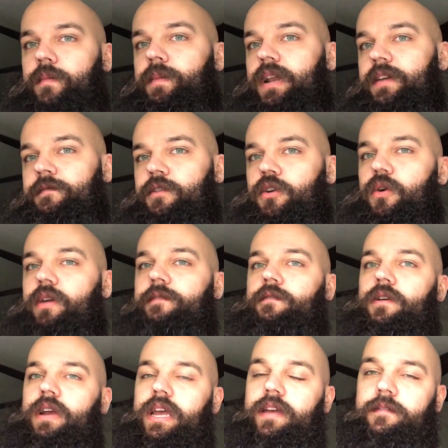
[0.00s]
But if you're going
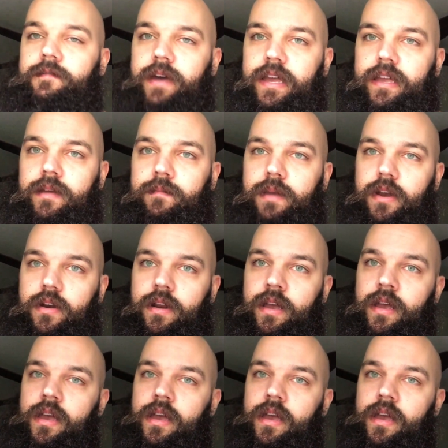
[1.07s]
for a Viking beard,